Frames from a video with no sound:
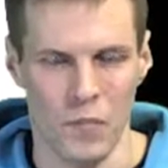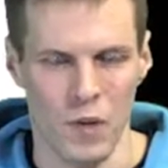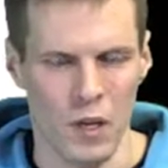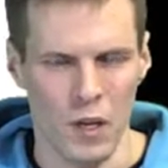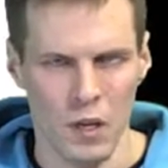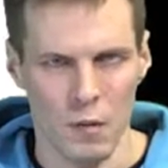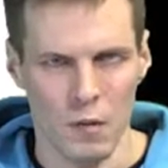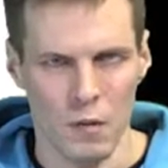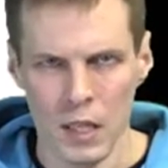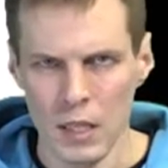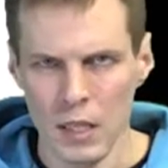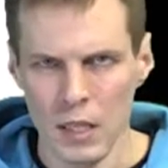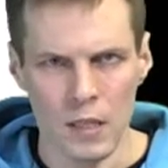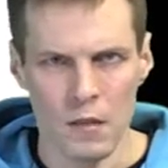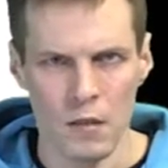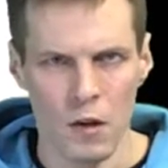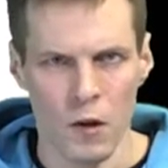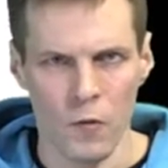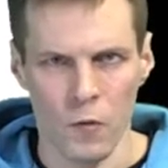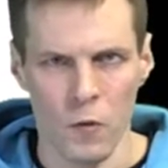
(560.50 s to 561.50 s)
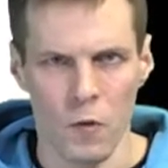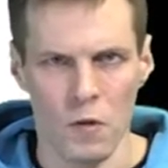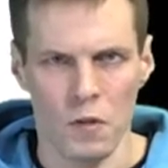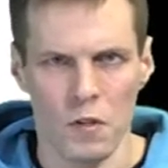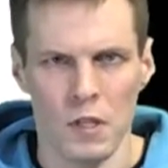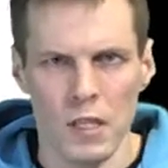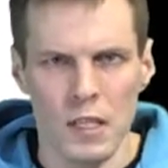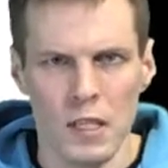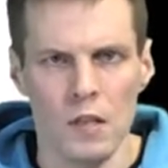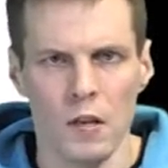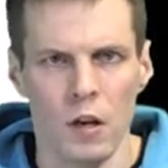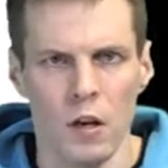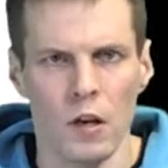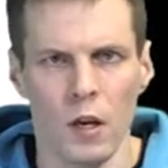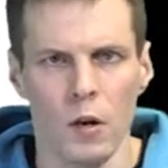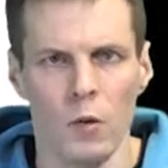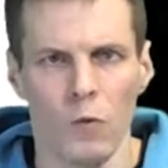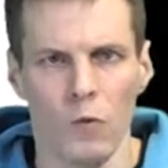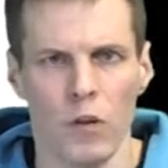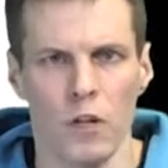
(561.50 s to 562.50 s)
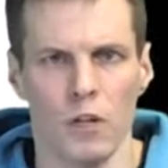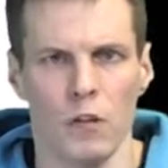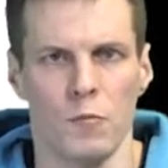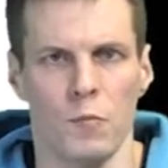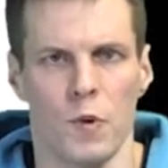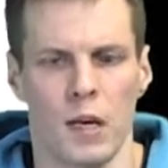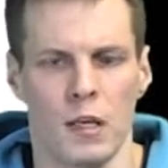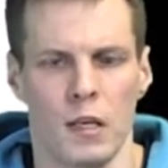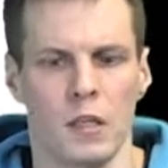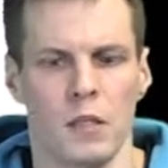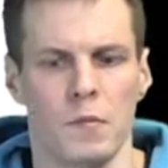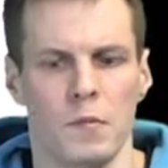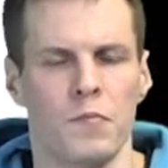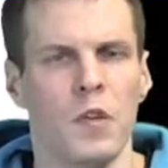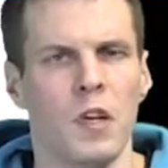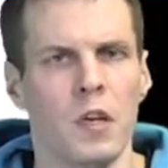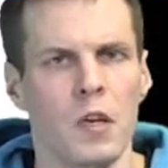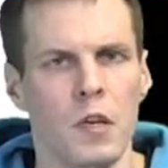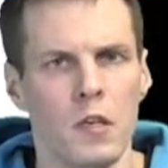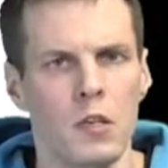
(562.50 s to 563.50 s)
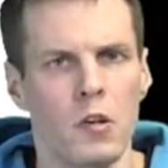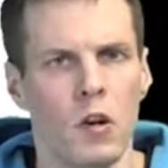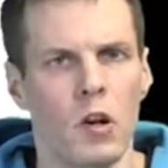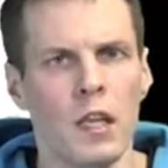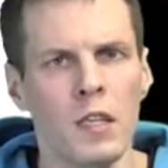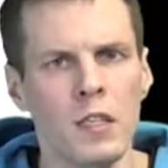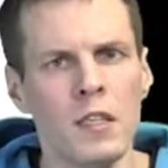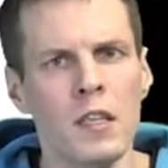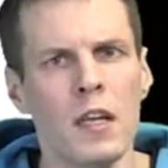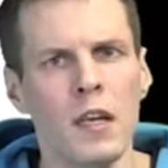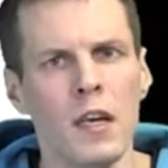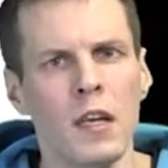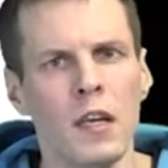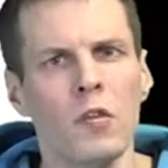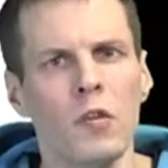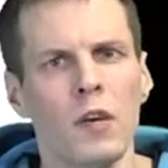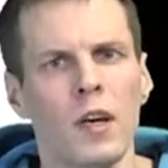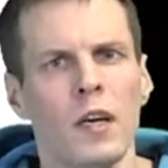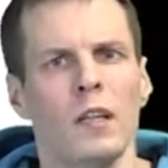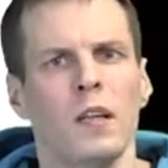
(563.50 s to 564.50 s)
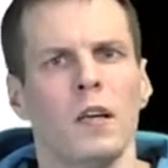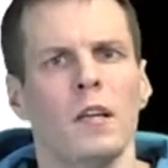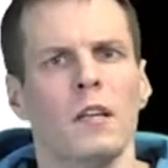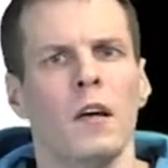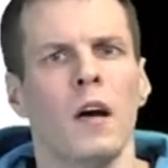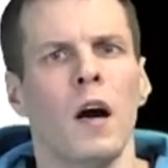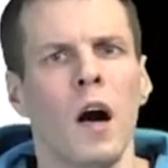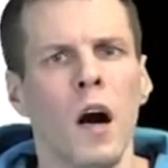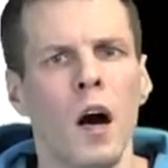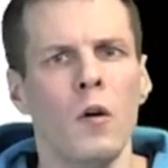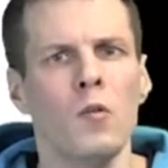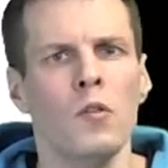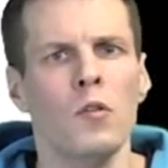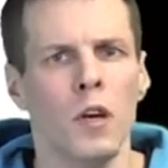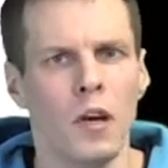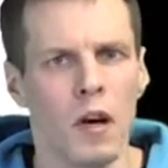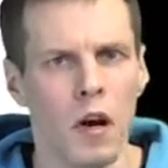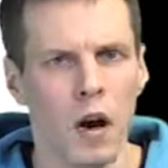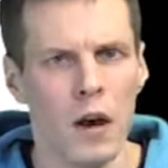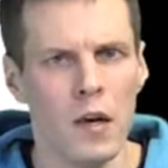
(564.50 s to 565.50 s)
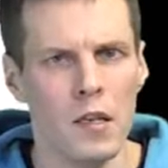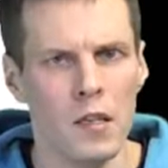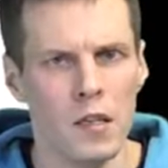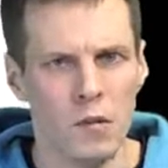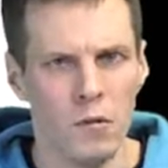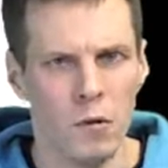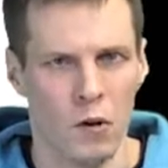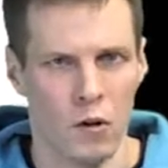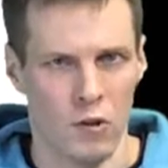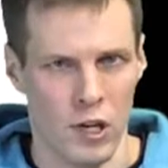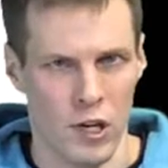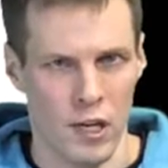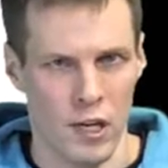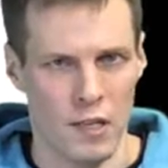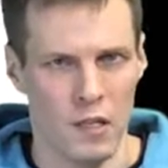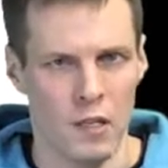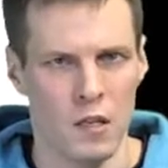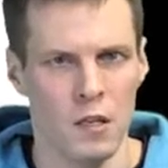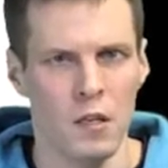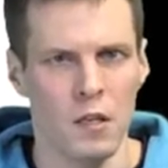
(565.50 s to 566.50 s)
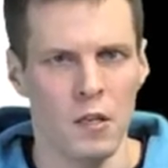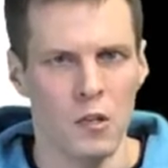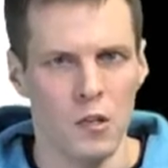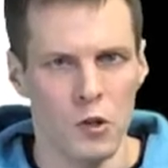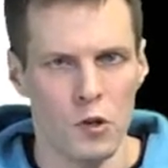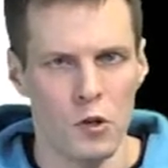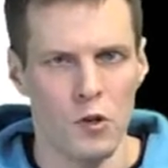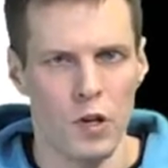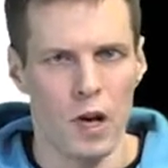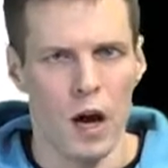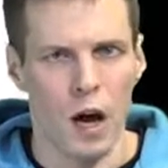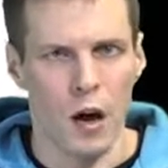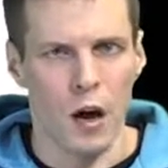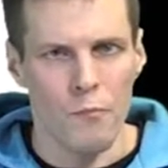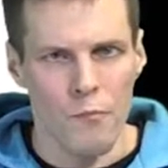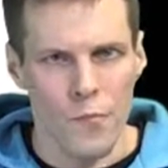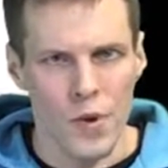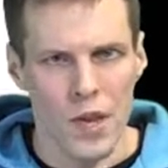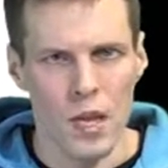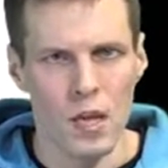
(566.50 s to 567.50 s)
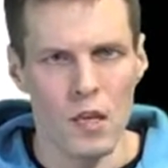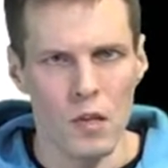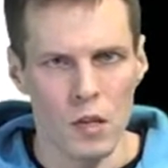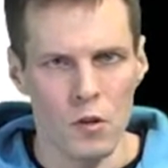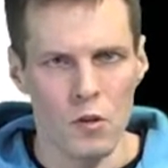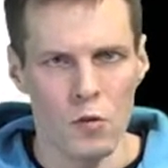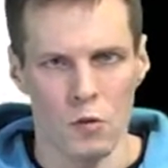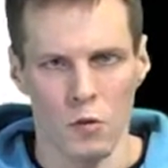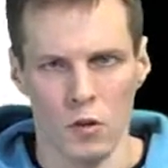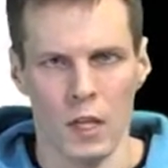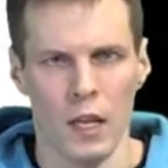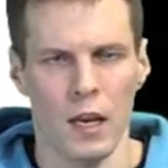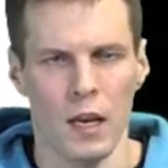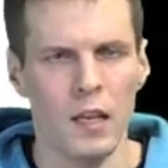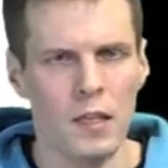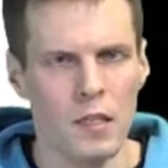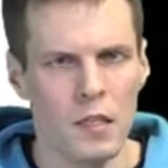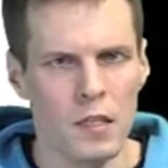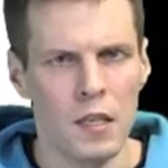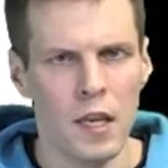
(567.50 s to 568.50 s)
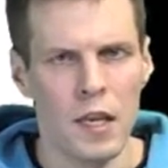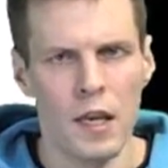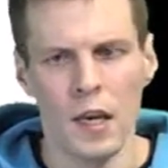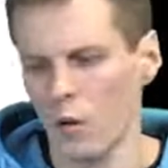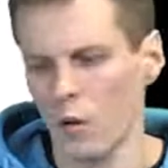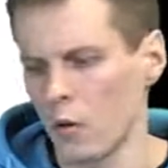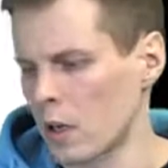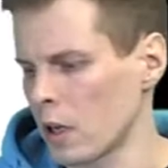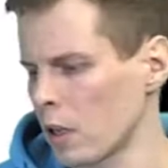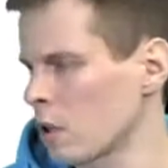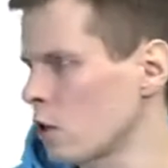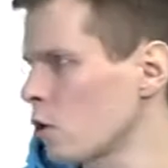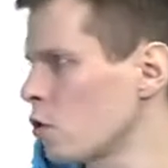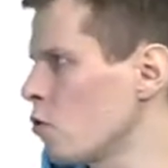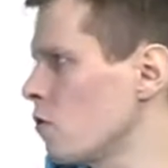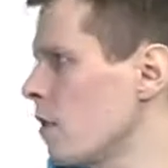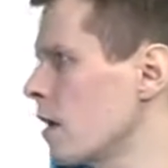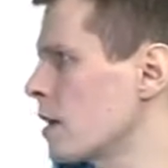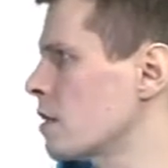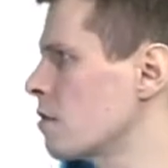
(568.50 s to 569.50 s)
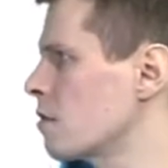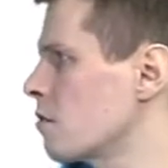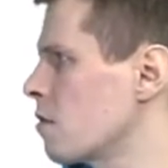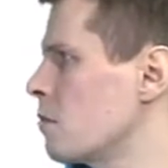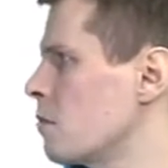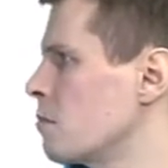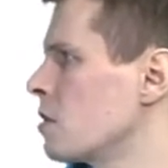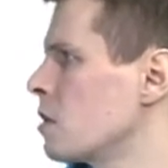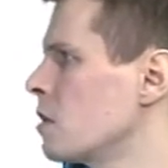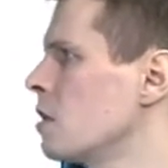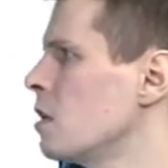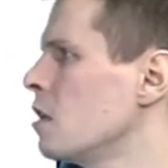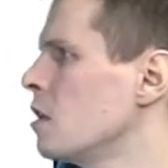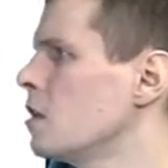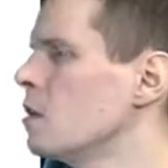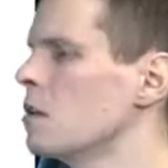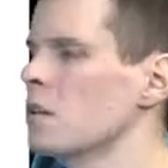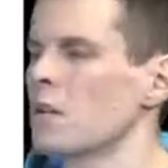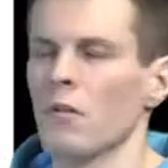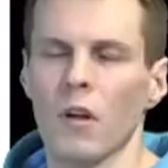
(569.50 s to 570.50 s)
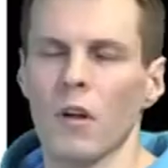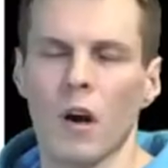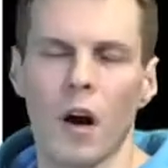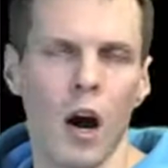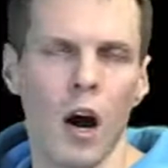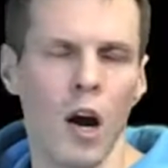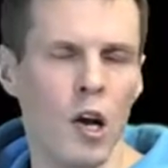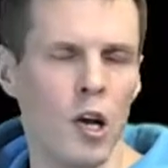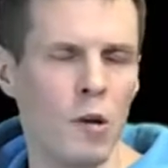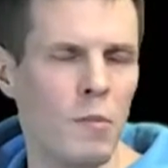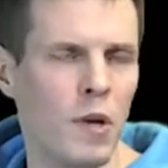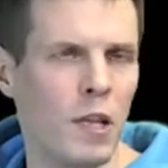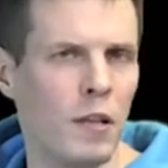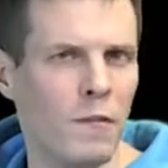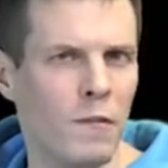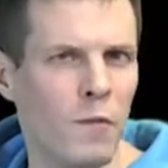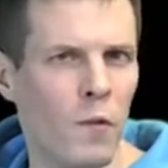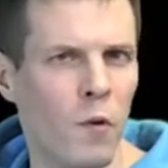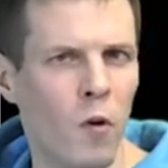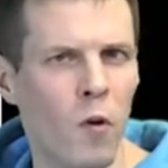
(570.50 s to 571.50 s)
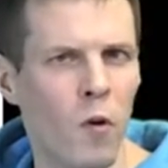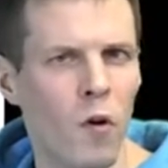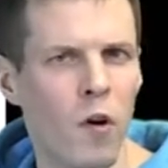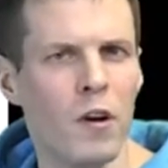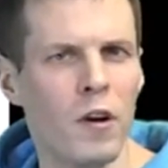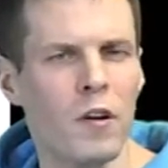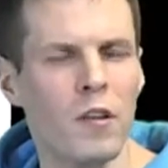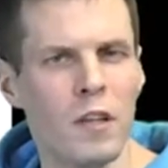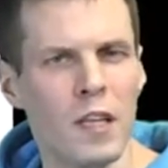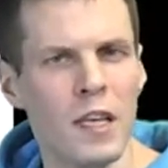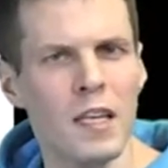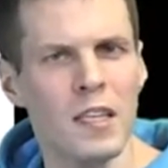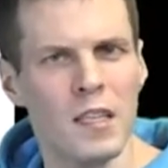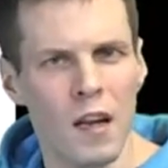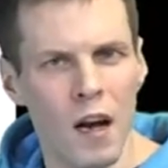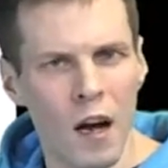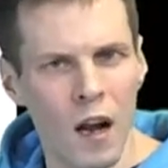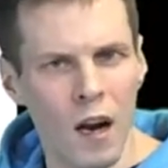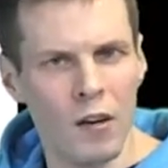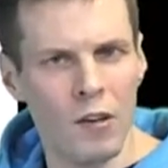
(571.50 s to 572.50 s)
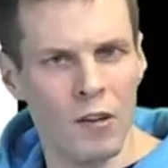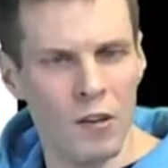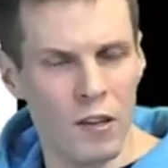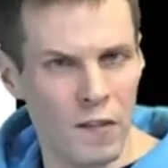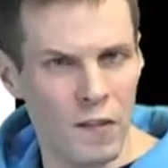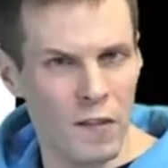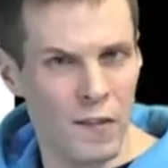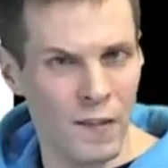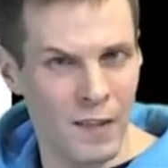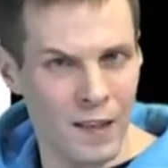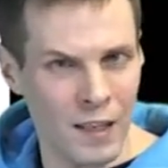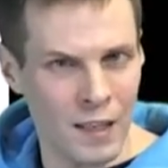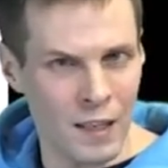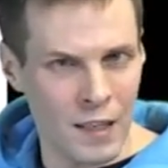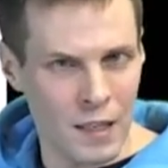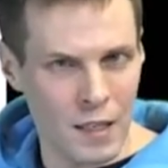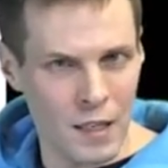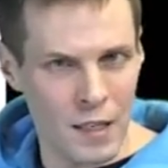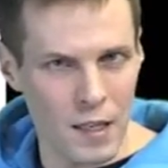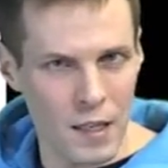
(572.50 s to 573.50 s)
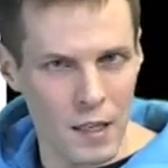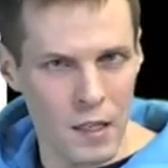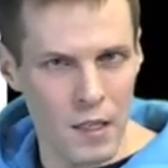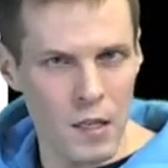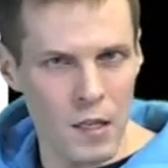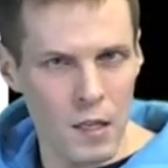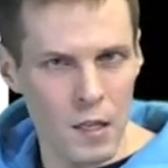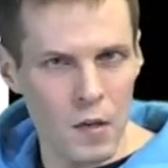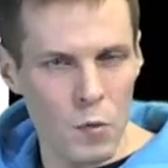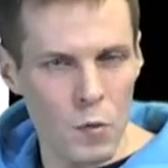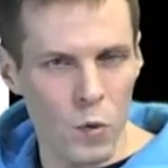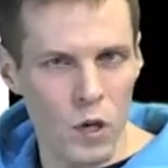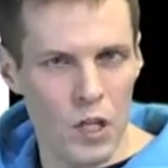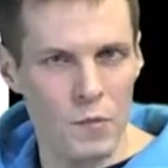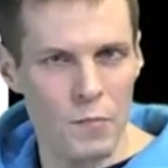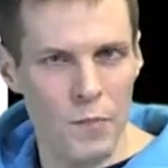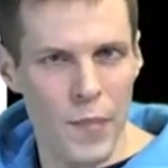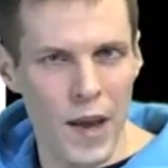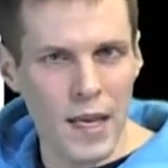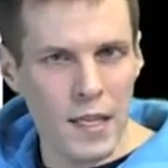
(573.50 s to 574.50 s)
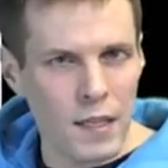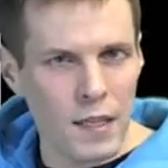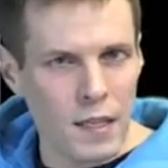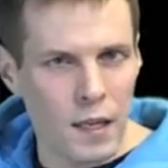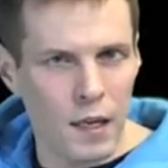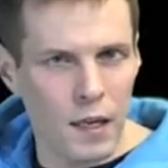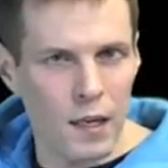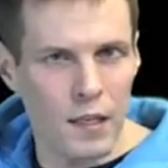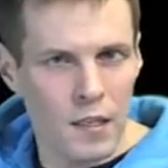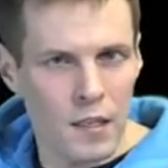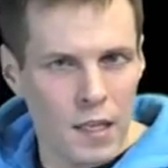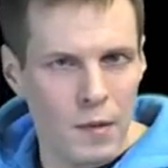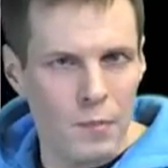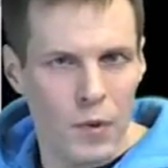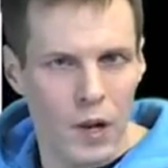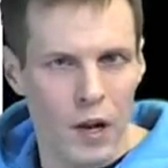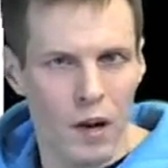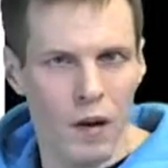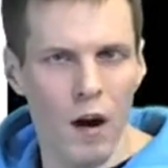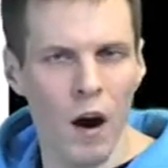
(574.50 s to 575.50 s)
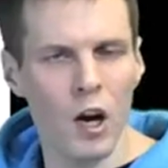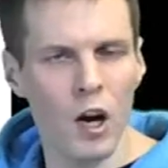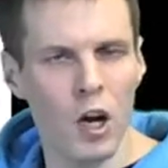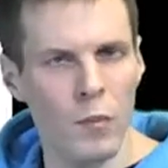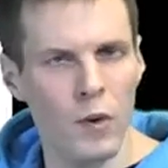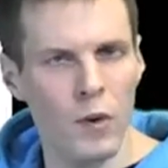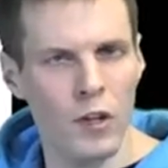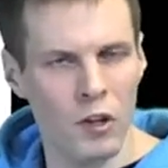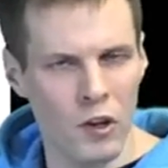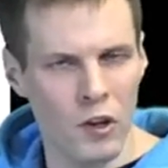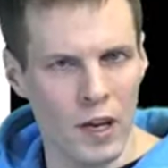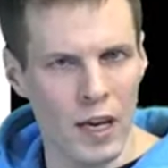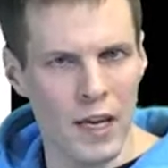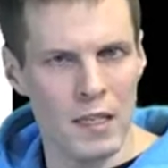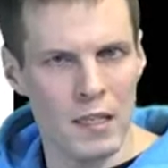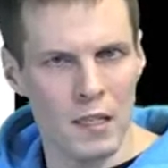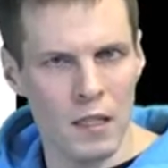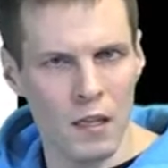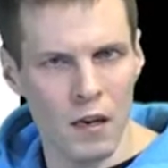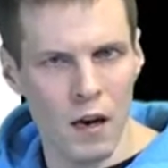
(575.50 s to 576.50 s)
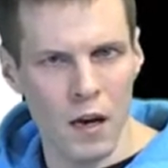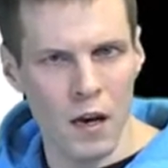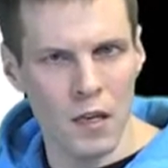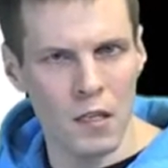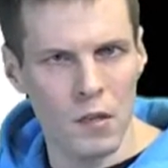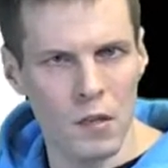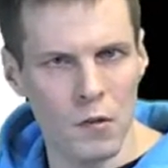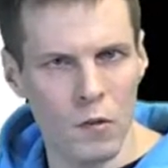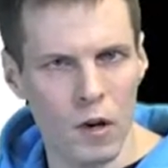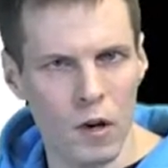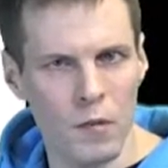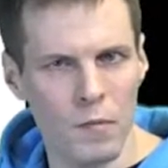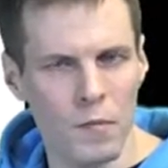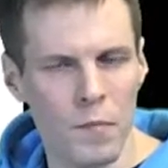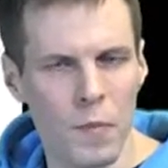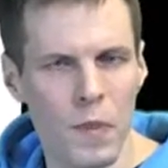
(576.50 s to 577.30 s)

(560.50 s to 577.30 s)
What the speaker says: This is not a good research practice. So let's take a look at how the chi-square test should be used. And let's take a look at two extremes. So the argument for these alternative indices was basically simply an argument against the chi-square.